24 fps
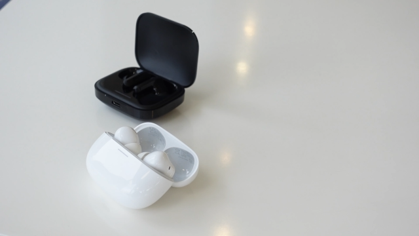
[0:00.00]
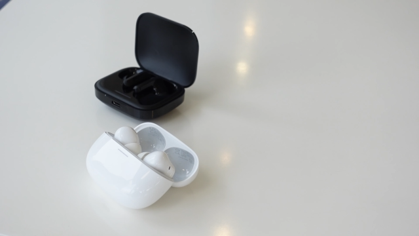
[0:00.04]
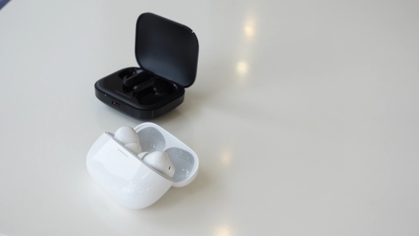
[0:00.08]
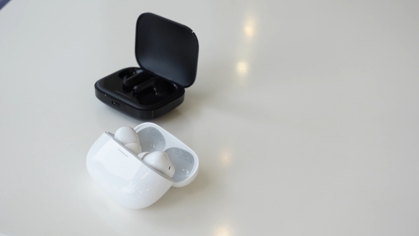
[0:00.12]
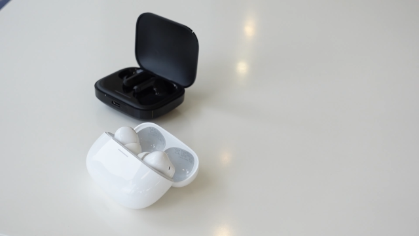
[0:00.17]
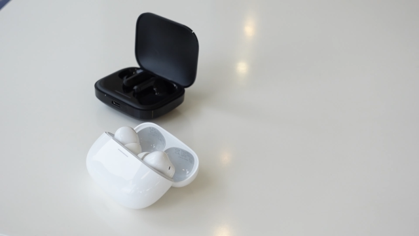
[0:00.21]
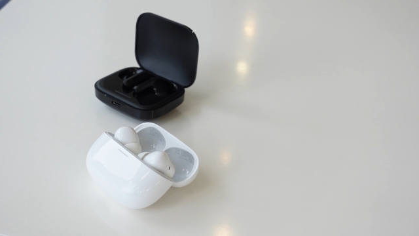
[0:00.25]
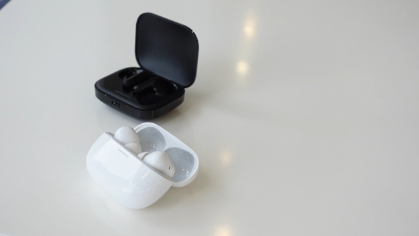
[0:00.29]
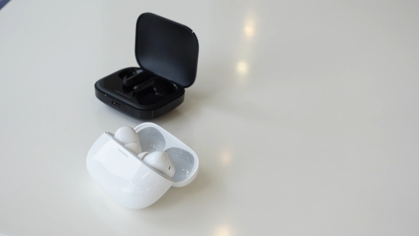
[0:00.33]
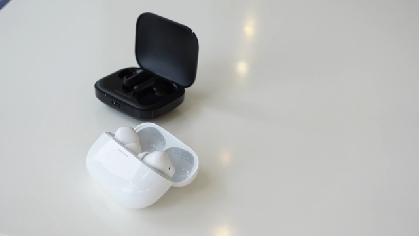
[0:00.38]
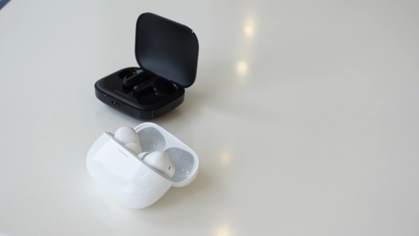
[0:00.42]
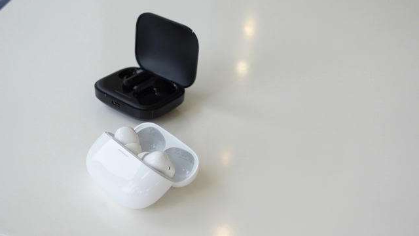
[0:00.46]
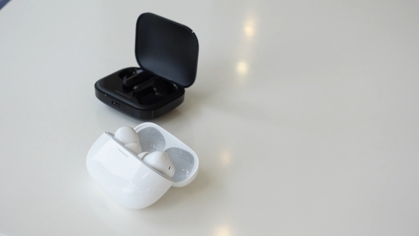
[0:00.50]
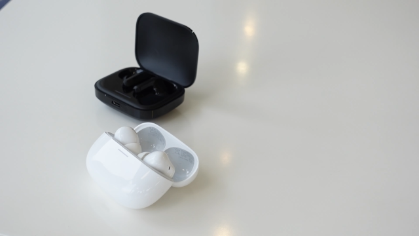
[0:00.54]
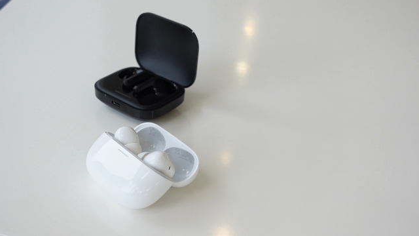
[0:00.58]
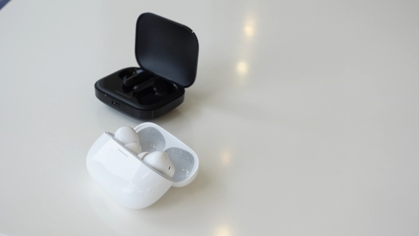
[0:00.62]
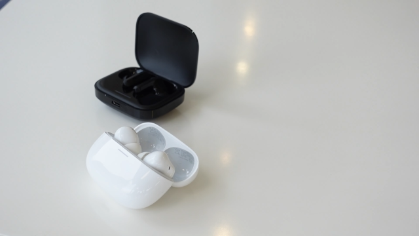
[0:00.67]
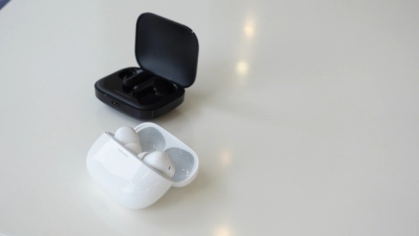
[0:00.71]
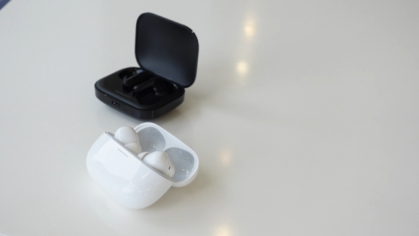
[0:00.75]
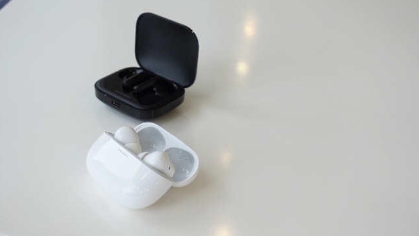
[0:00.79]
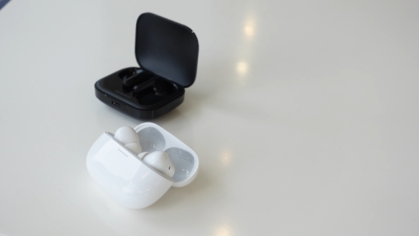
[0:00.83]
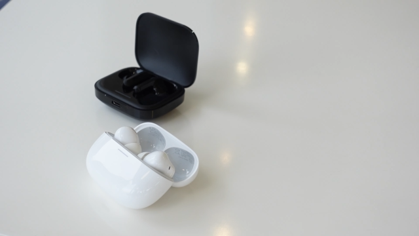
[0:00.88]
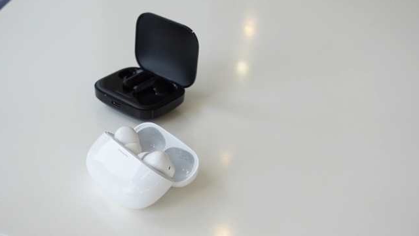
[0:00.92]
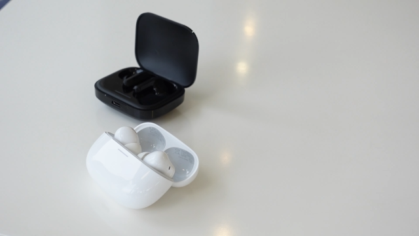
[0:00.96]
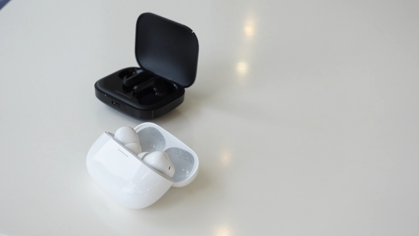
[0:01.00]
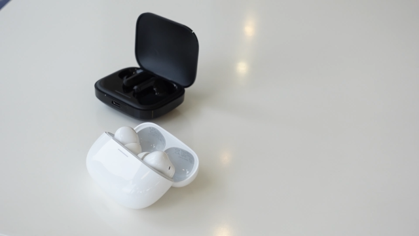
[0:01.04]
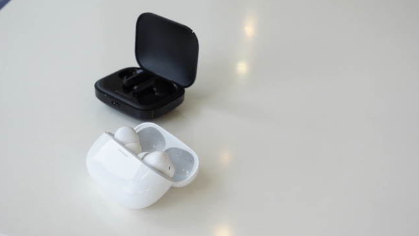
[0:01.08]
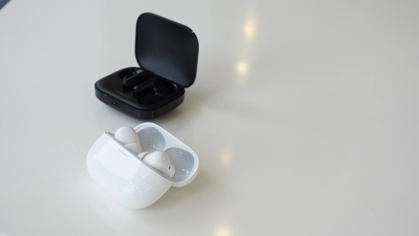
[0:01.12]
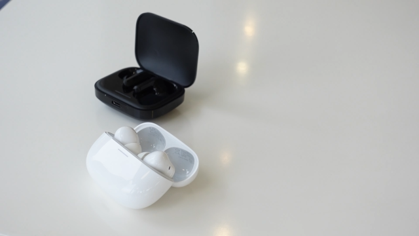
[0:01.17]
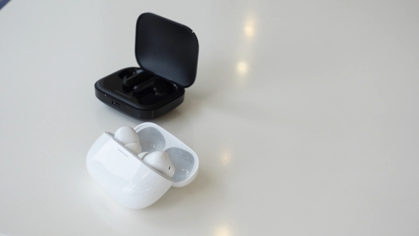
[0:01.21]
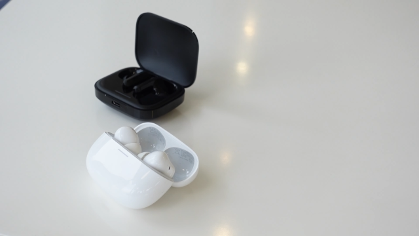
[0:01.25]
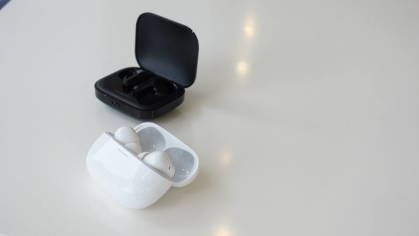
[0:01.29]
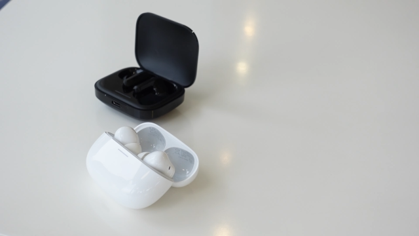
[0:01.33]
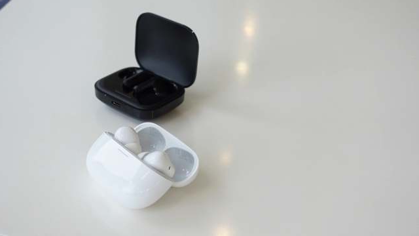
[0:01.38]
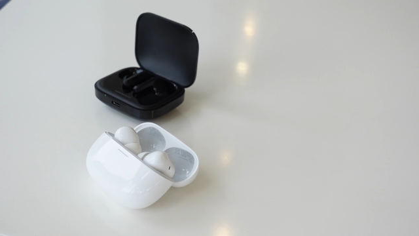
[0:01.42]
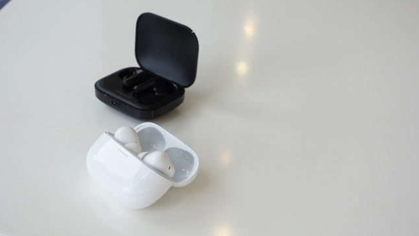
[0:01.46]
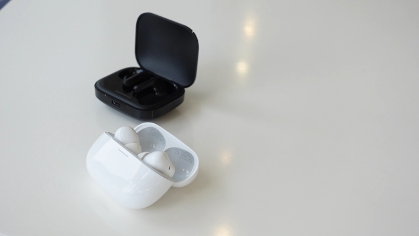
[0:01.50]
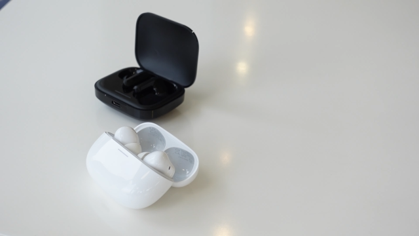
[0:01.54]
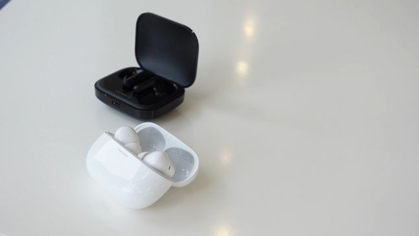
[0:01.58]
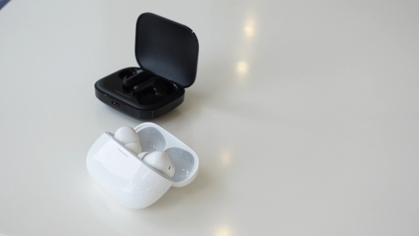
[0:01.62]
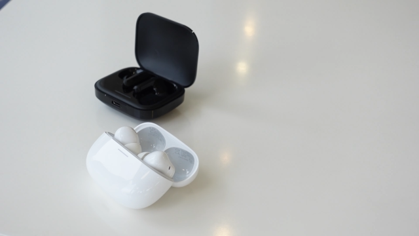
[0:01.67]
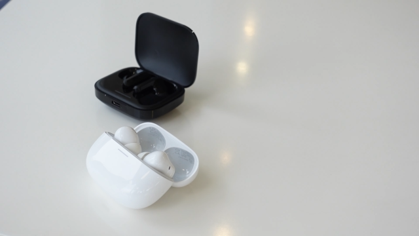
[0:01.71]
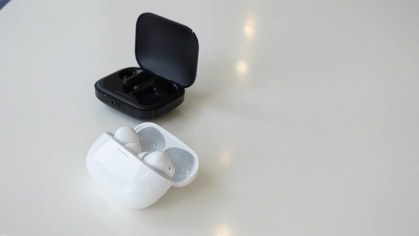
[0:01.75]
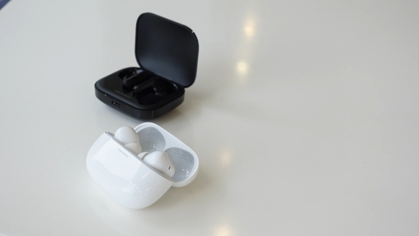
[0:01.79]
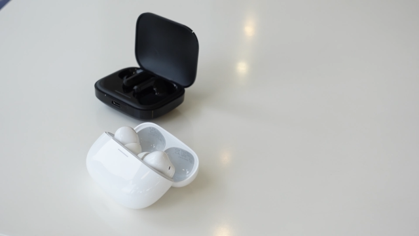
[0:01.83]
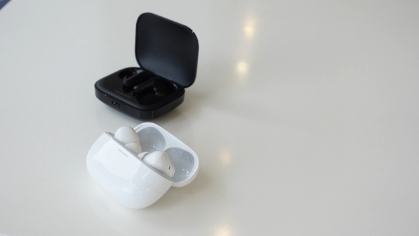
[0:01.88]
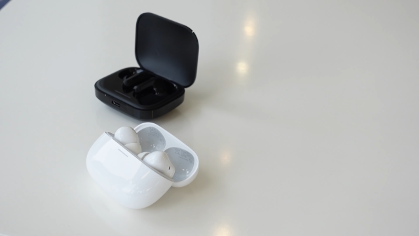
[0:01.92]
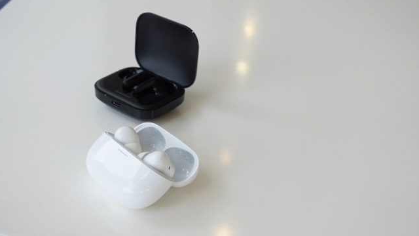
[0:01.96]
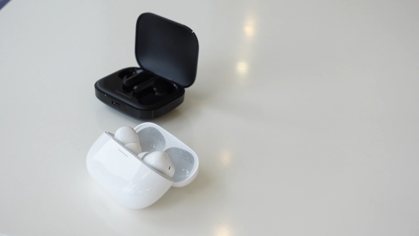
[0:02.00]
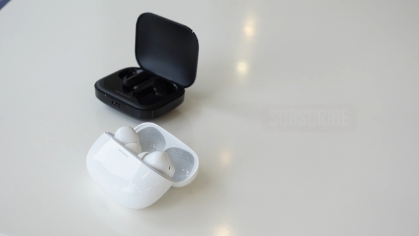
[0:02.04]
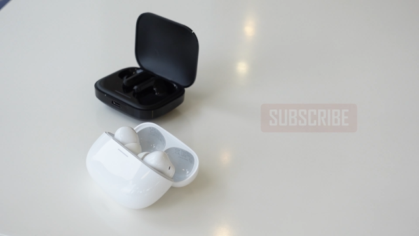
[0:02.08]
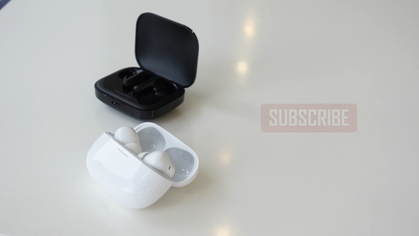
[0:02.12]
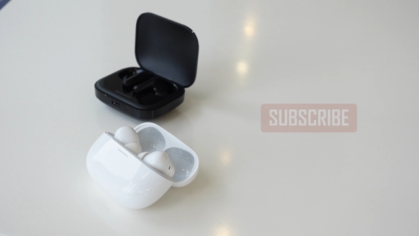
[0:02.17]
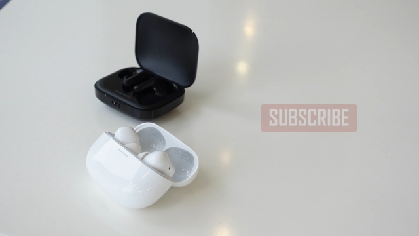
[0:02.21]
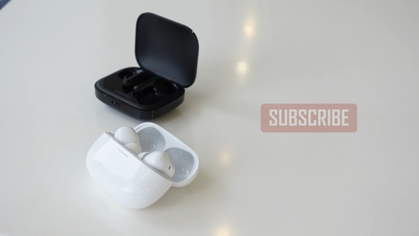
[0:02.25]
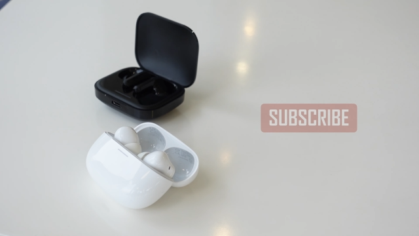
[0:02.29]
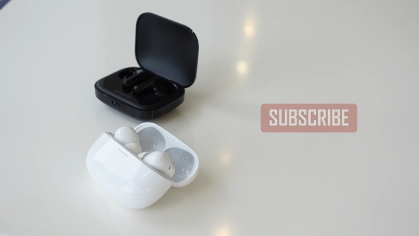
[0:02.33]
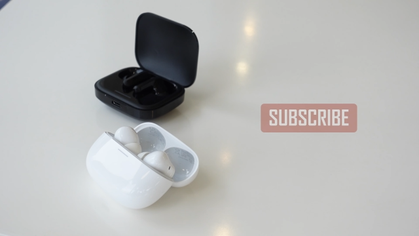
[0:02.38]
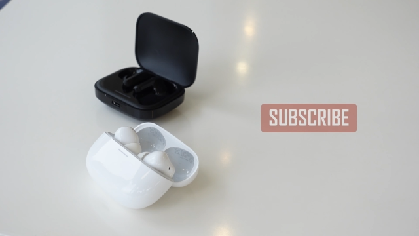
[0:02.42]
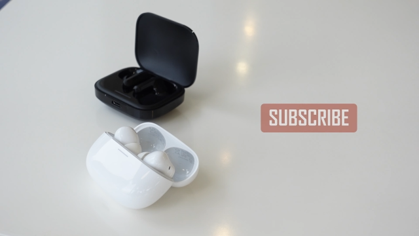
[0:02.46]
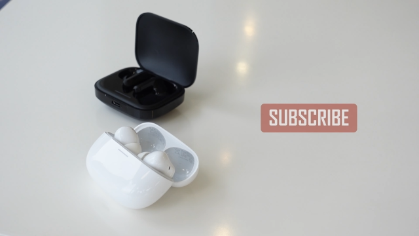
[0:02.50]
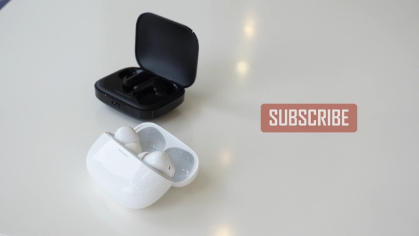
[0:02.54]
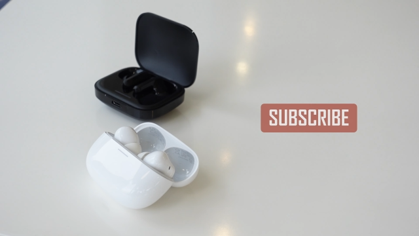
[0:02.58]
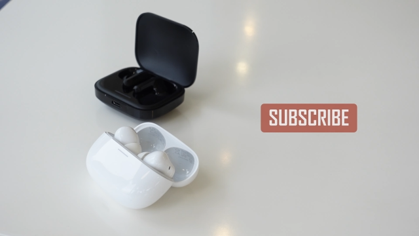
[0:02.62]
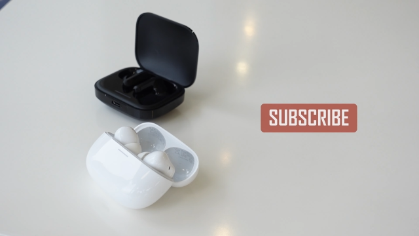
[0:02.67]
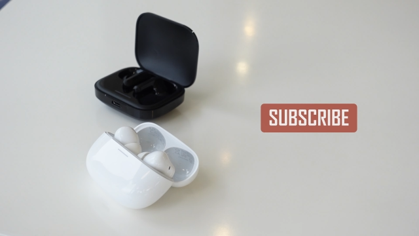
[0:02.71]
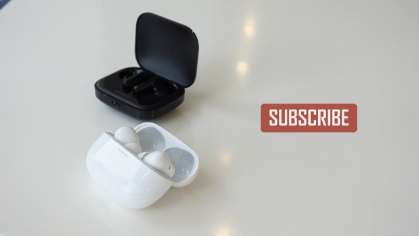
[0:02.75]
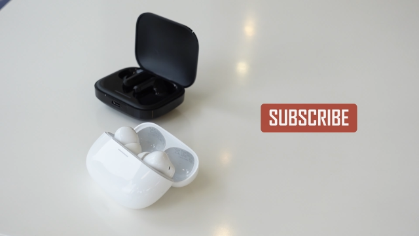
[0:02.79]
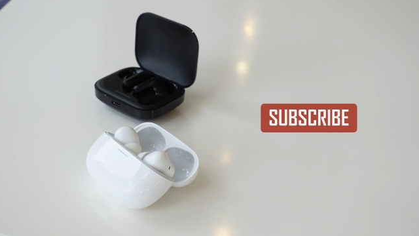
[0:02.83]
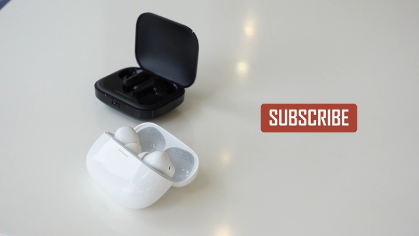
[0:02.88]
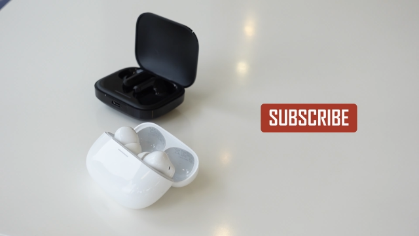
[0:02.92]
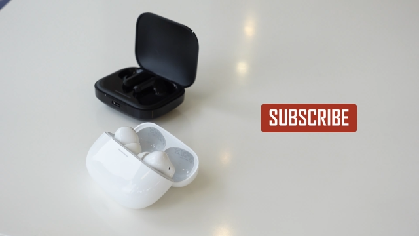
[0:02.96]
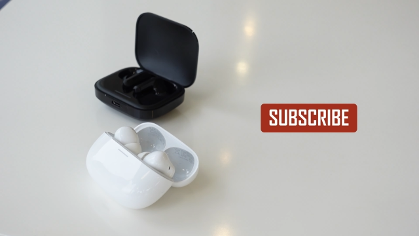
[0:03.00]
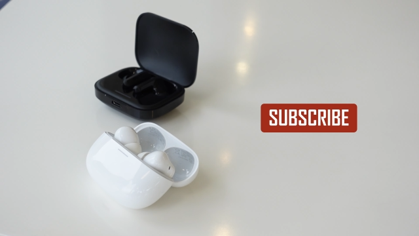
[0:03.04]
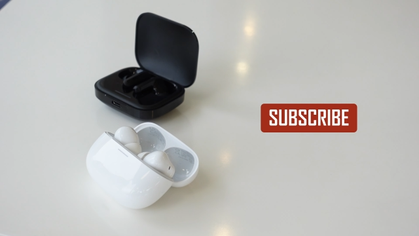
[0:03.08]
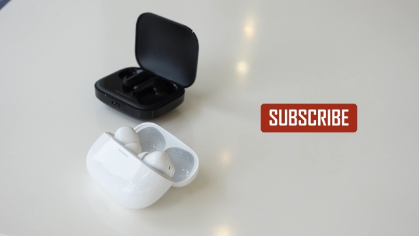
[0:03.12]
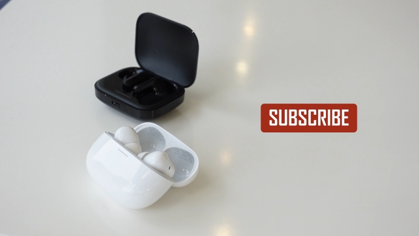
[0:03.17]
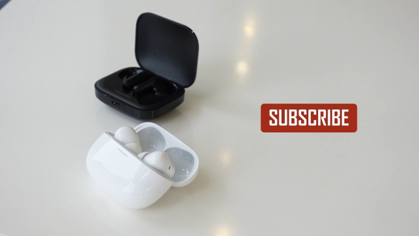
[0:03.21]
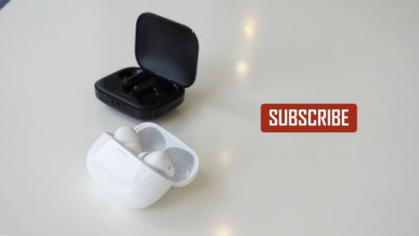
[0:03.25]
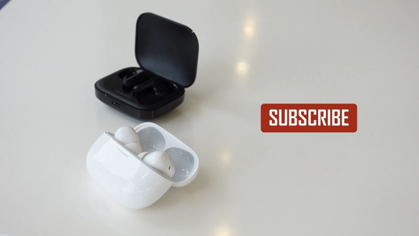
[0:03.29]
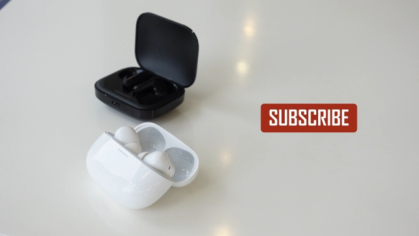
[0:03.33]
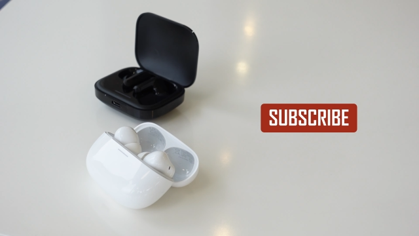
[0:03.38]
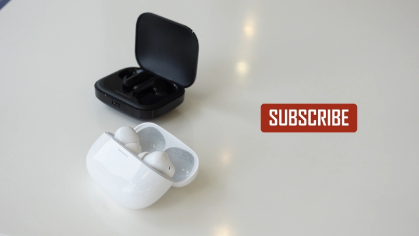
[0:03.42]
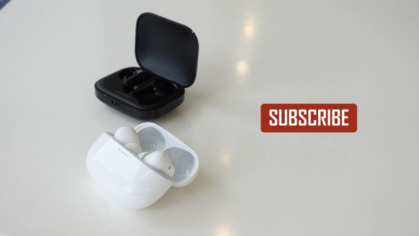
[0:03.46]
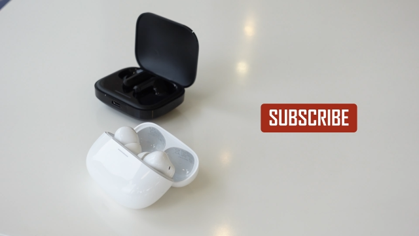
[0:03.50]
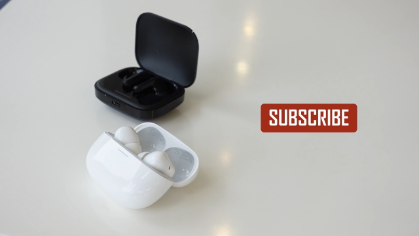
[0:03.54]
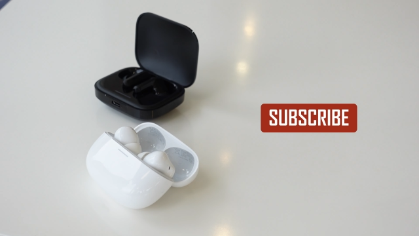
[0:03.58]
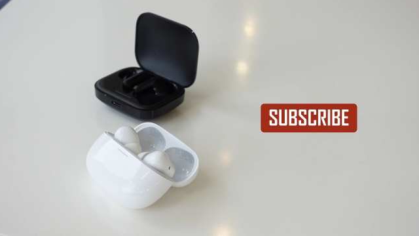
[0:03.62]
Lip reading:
(no speaker visible)